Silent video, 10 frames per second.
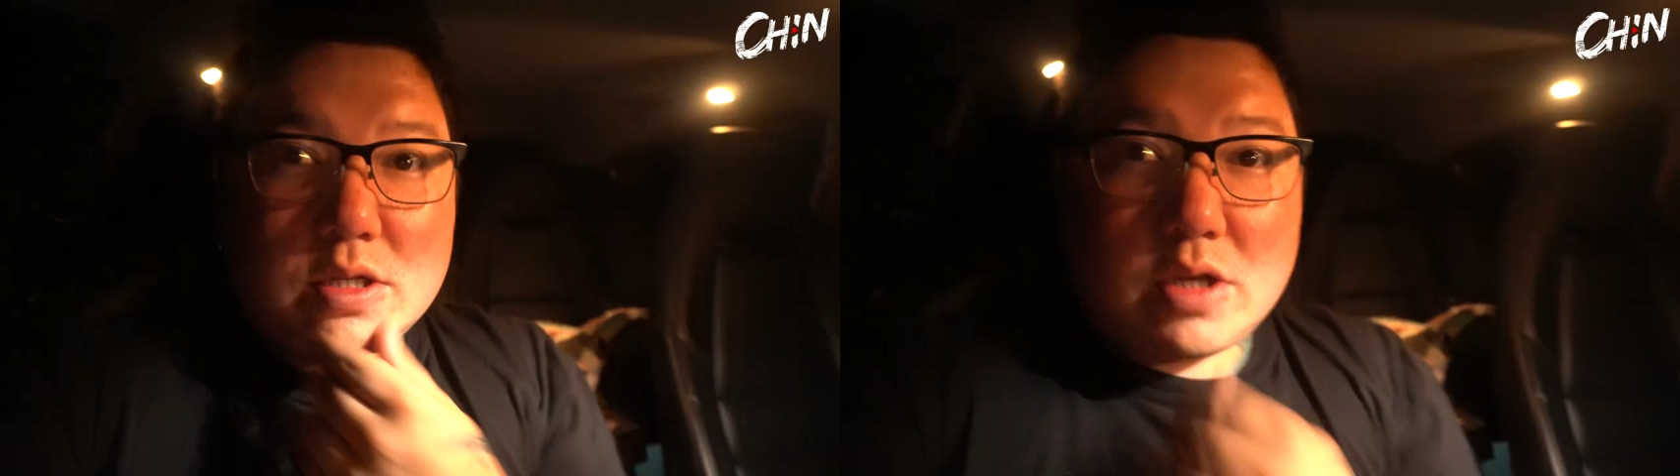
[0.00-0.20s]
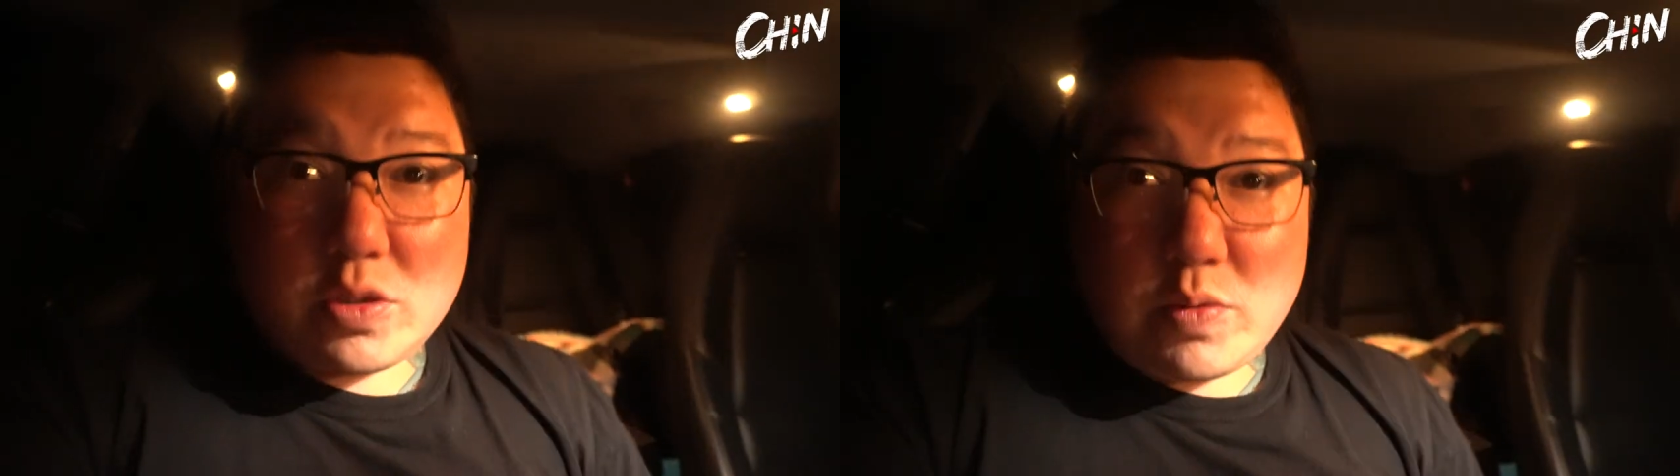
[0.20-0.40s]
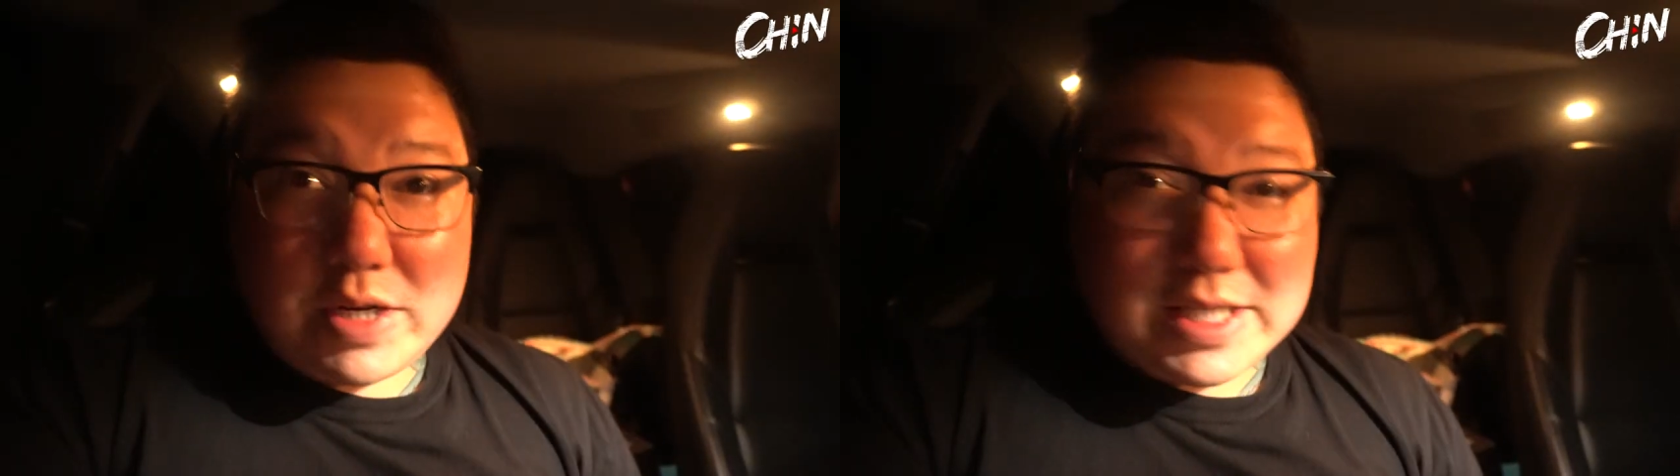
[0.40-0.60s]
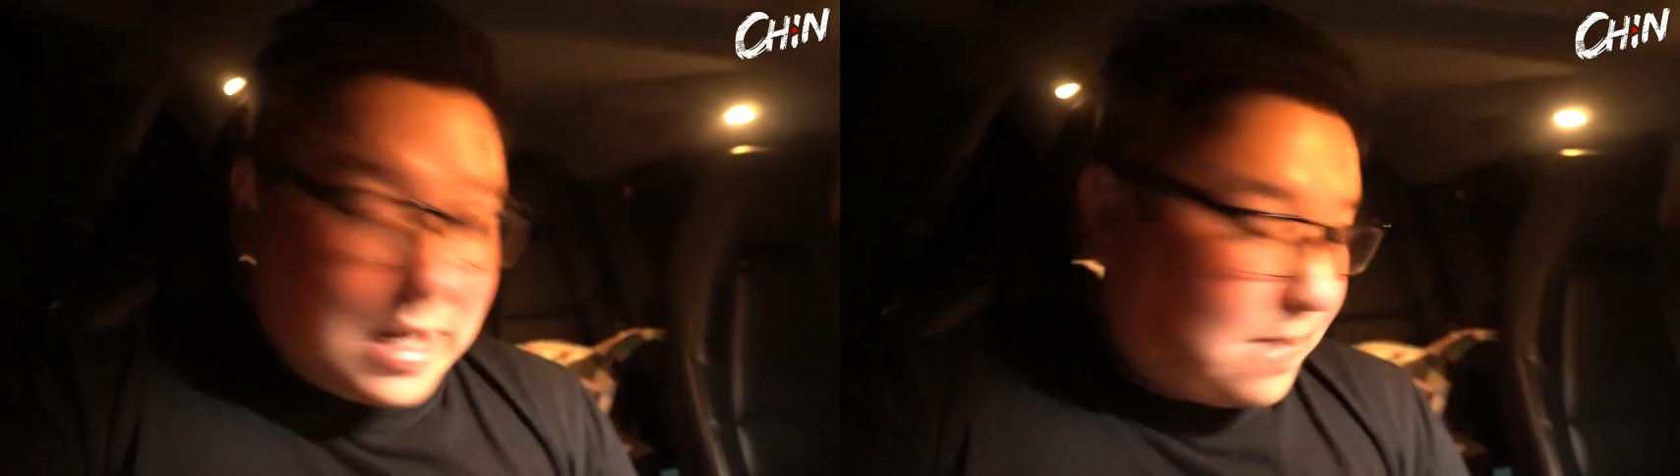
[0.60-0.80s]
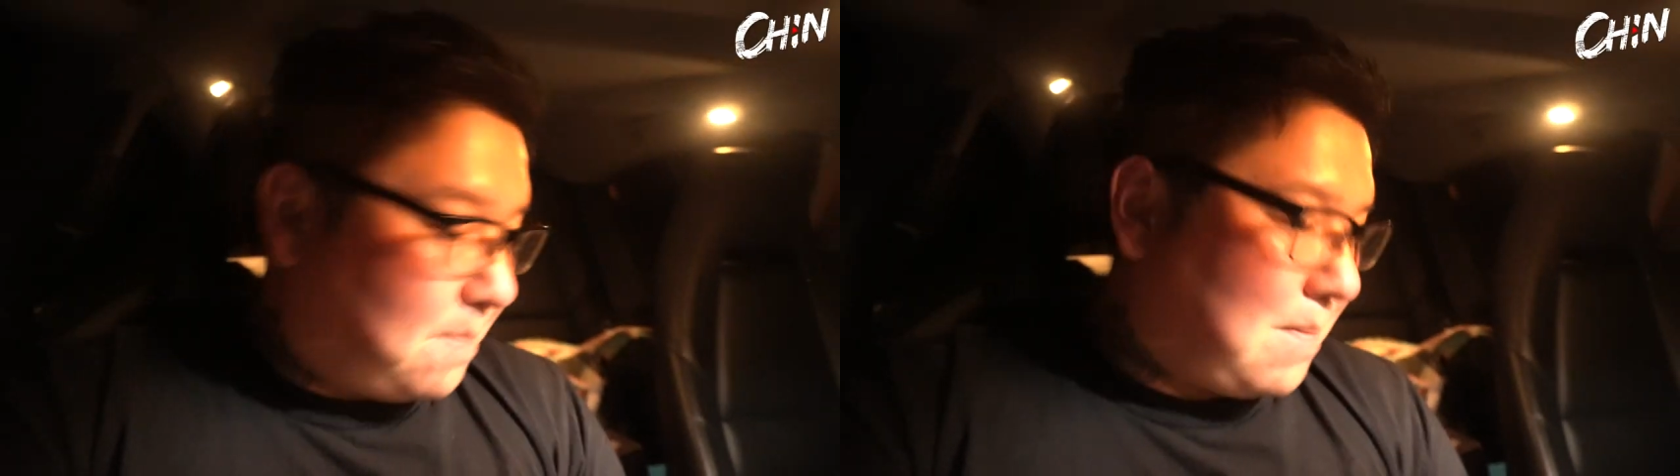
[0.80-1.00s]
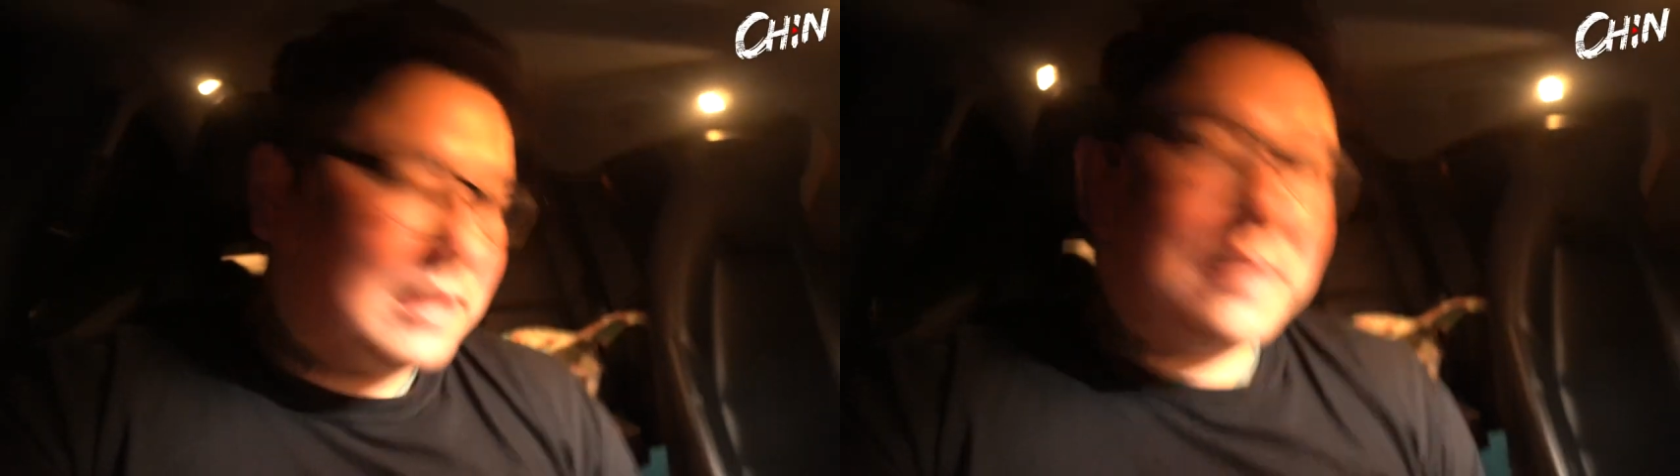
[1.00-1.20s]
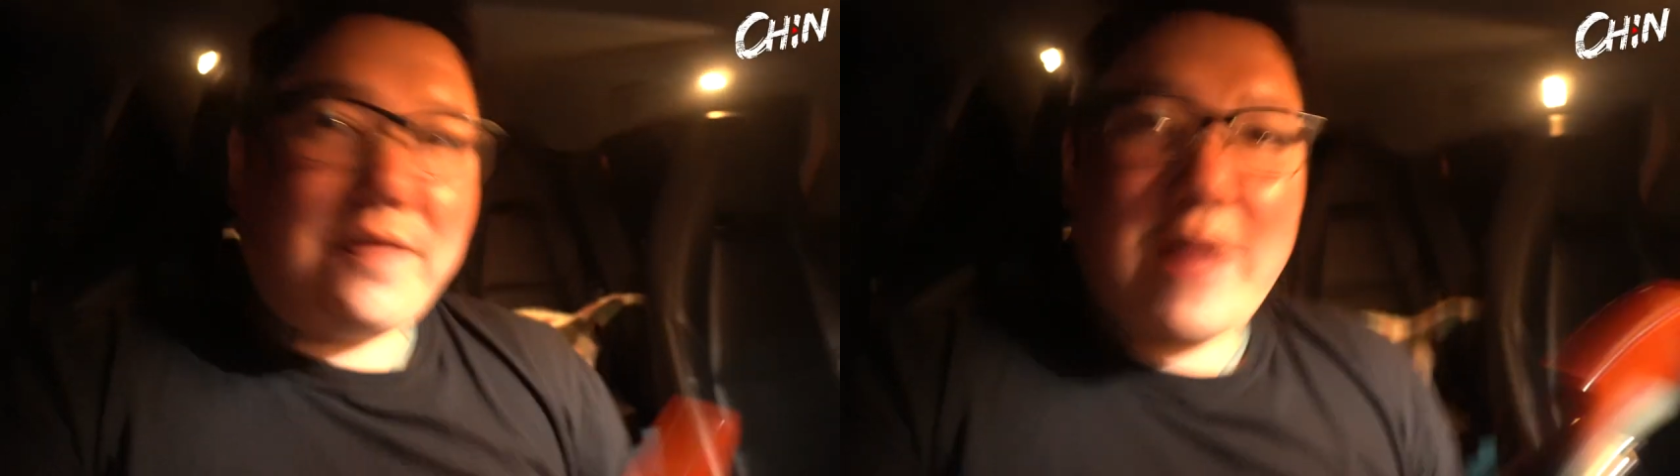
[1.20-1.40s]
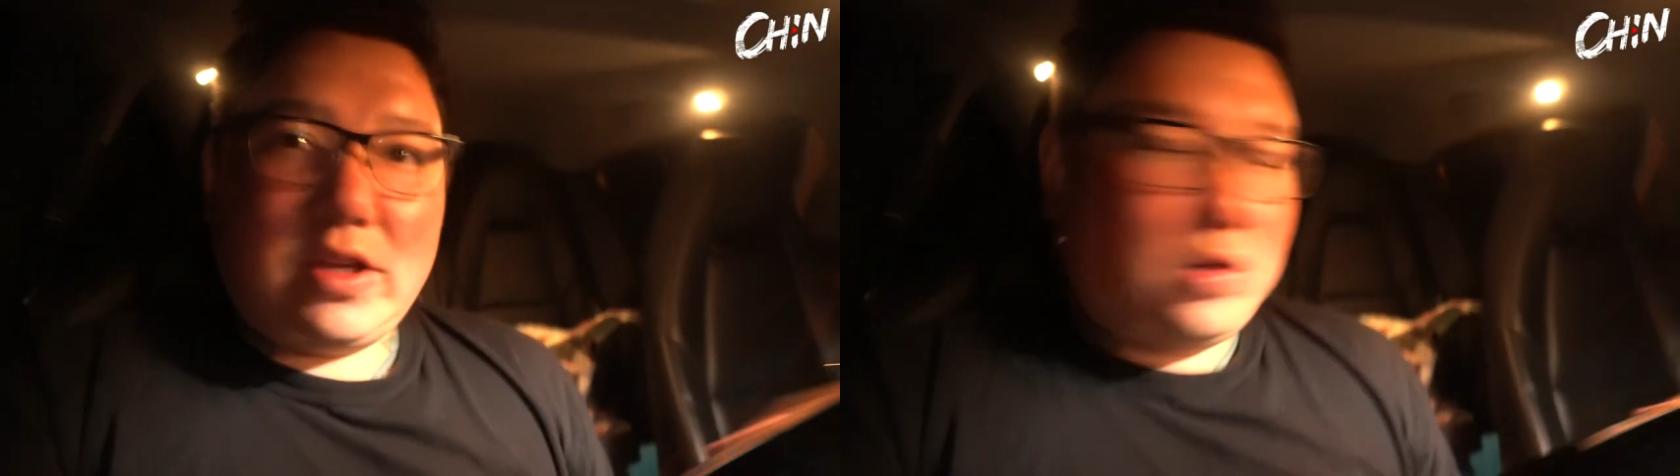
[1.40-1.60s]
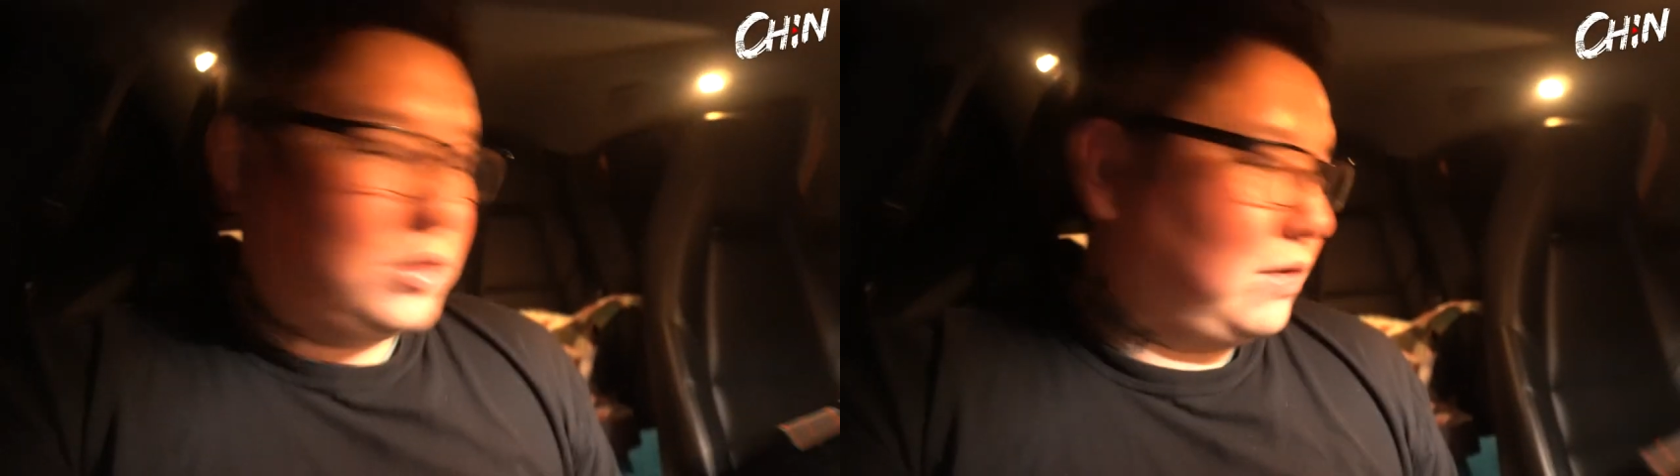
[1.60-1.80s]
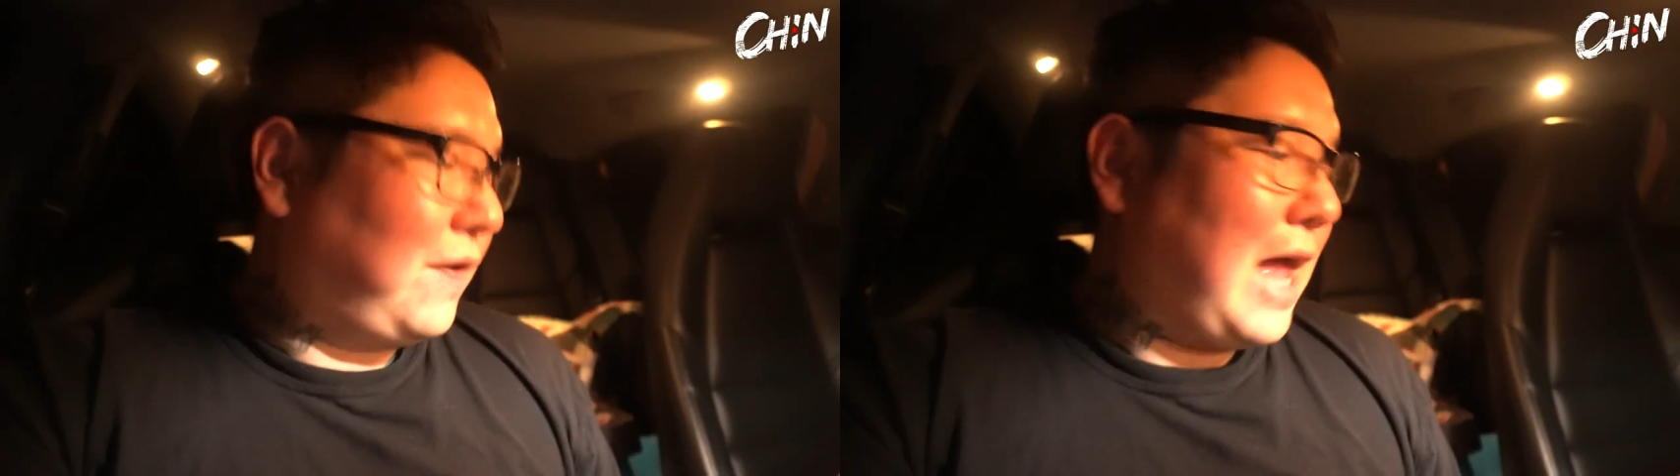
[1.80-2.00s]
So I just want to say massive thank you
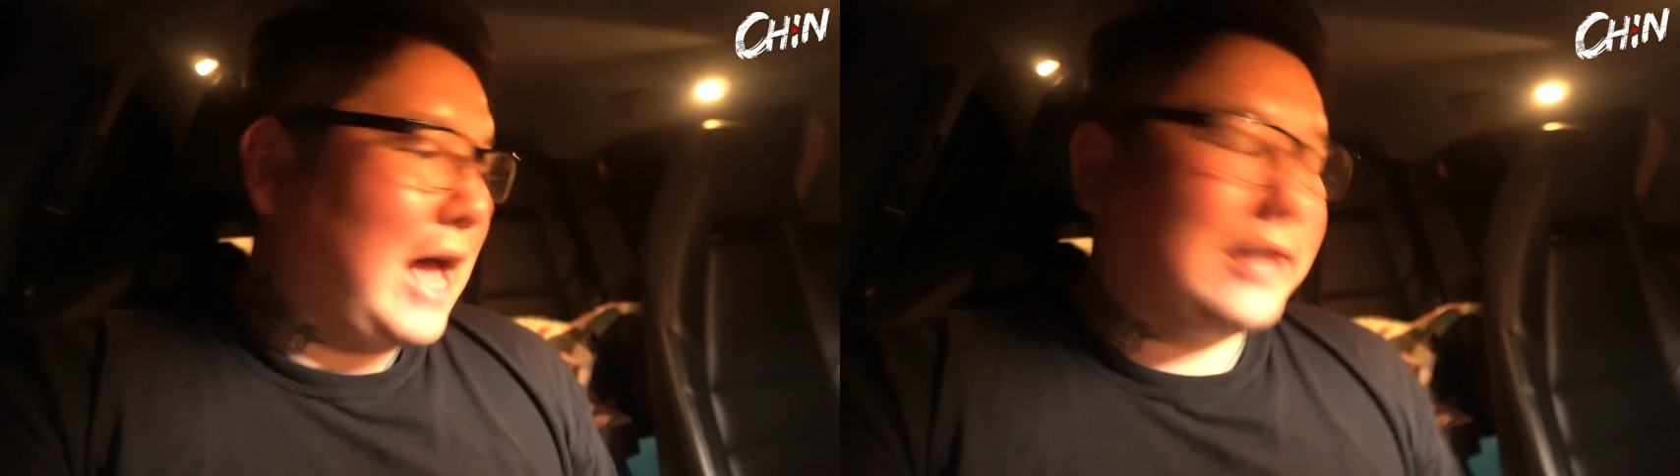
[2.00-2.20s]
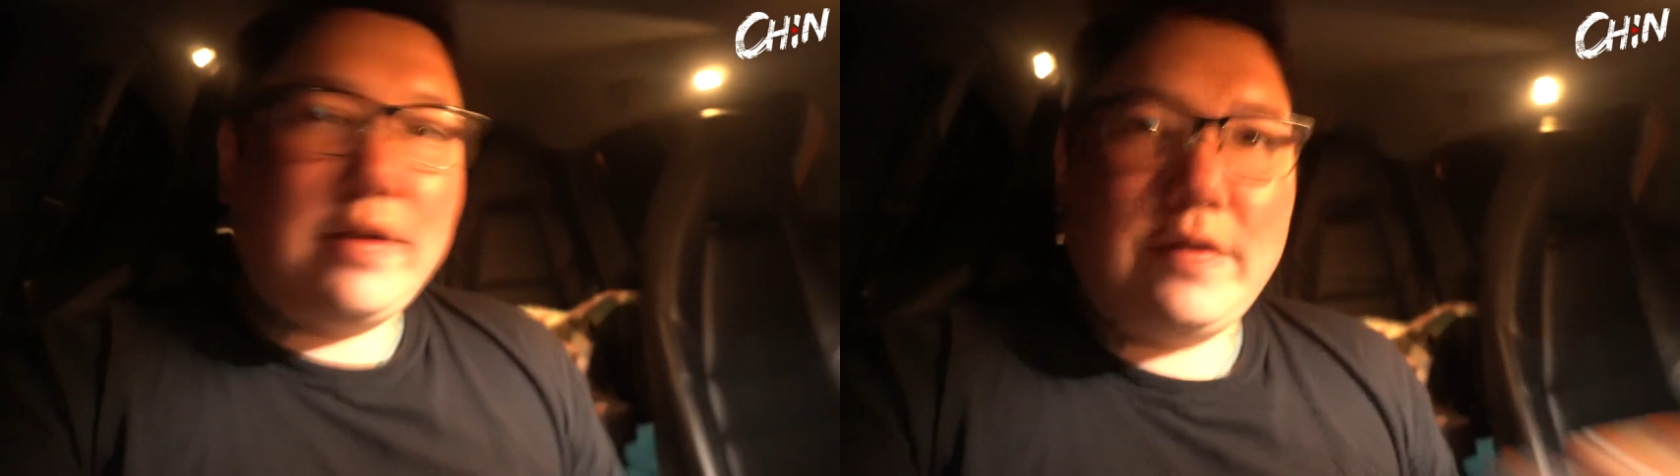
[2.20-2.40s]
to Vlad